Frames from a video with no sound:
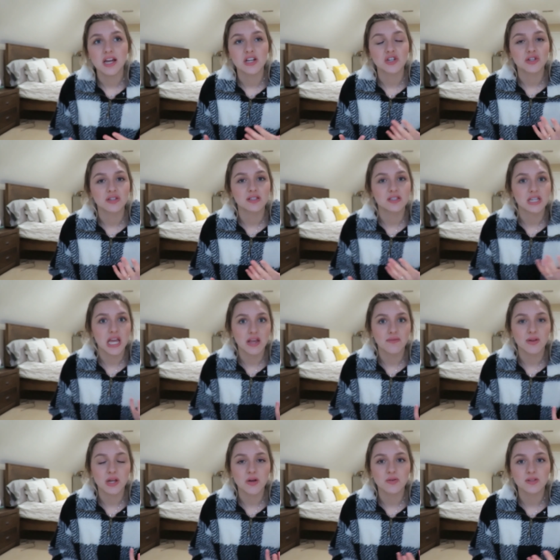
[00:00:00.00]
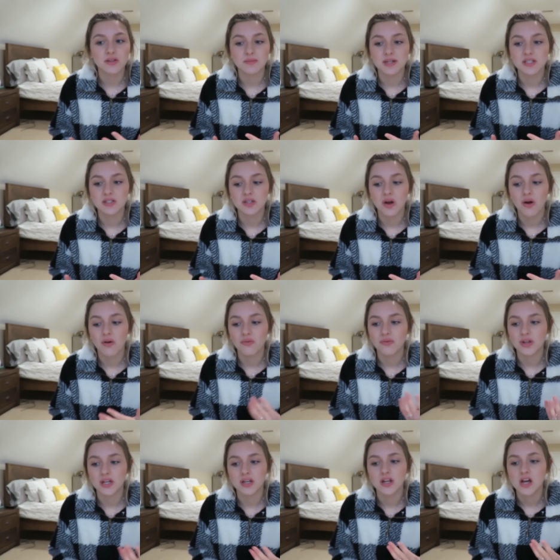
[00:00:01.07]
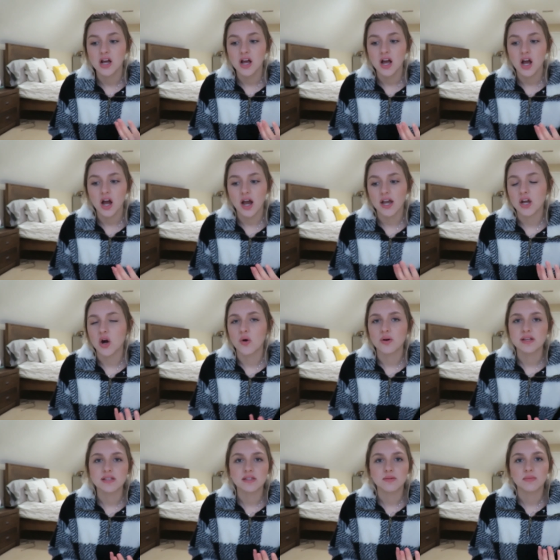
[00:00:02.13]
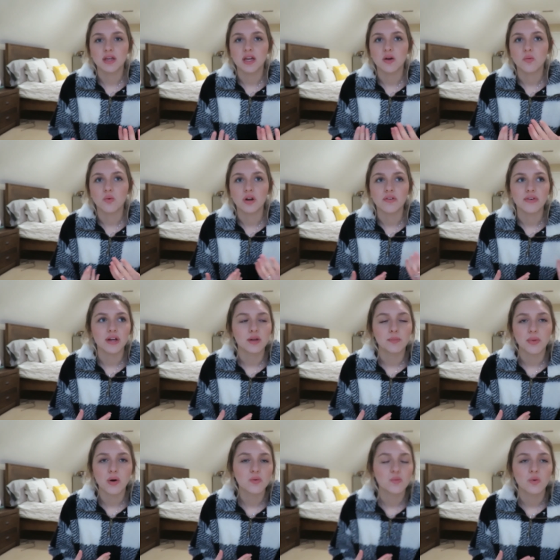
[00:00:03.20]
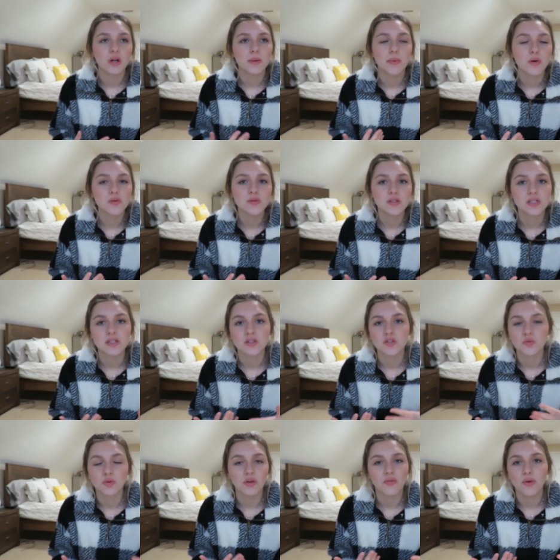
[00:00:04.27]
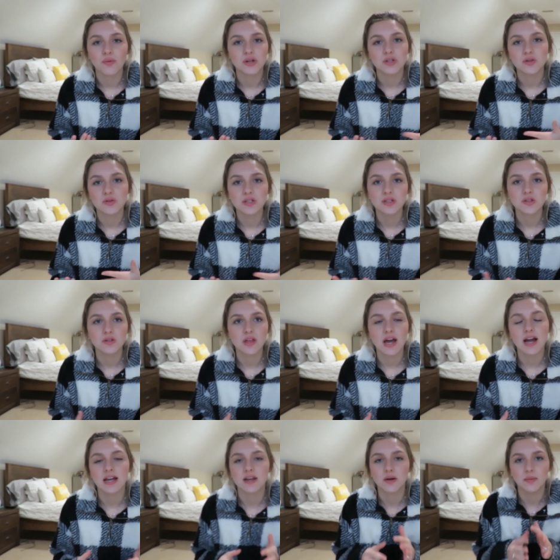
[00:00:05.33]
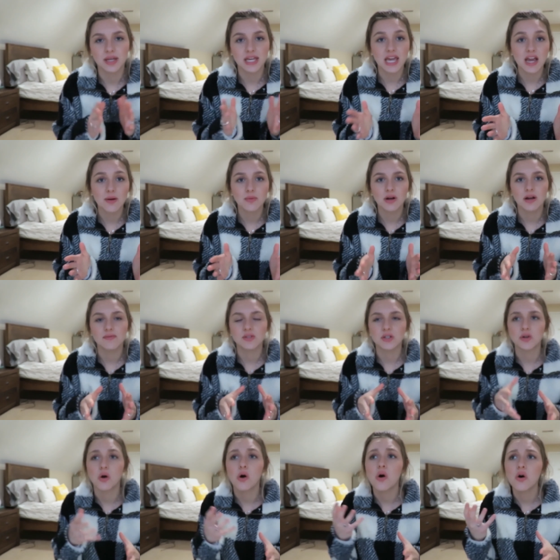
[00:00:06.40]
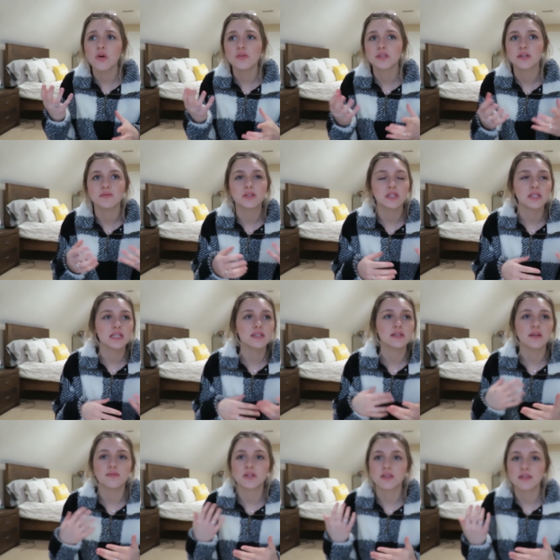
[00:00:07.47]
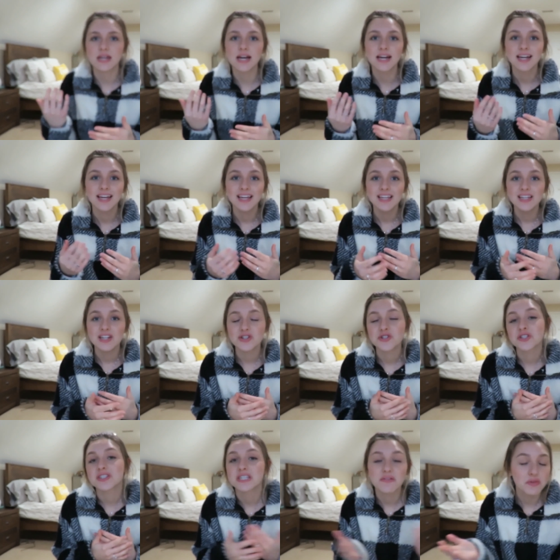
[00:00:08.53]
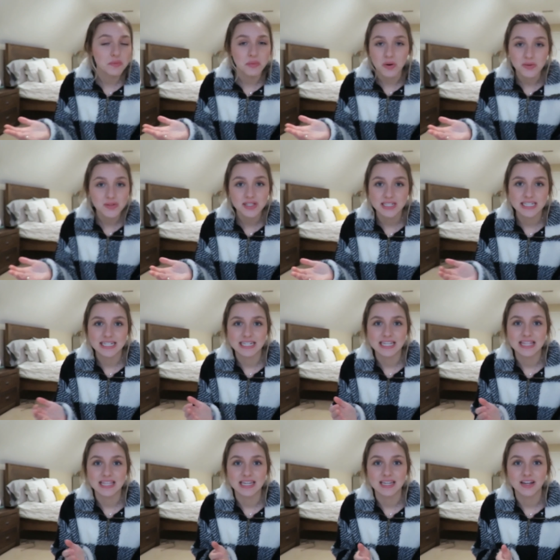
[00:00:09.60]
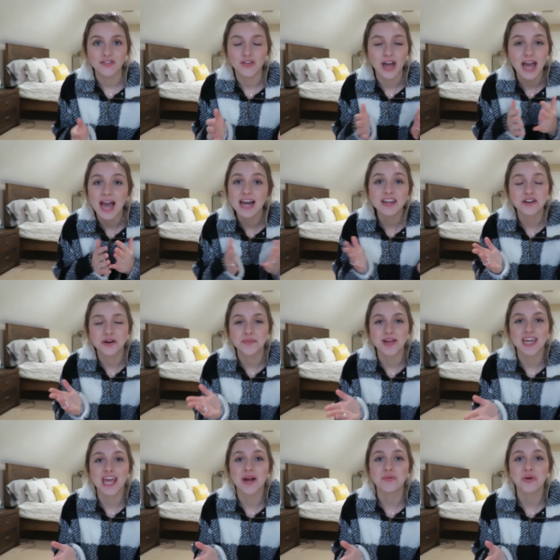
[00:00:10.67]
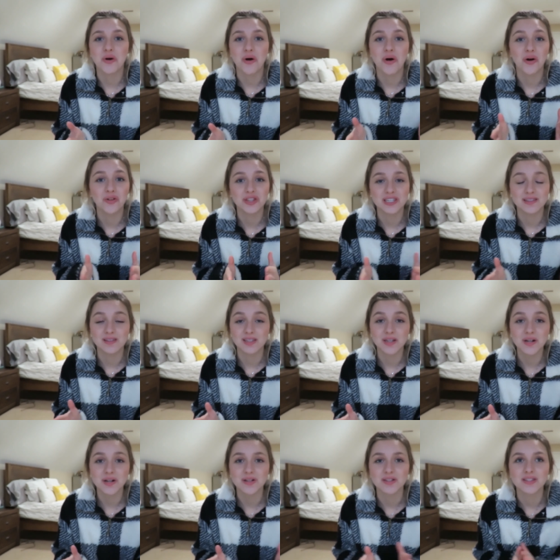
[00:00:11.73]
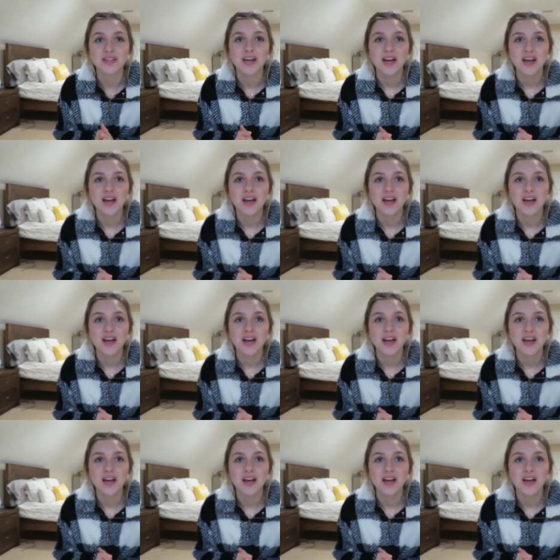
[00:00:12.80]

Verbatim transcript: I just take videos of myself and I always am like, what if I want to post this or what if I want to do this or that? And on my camera, I've done hauls, I've done this, I've done that, and just never posted anything. I've had it on my camera all these years.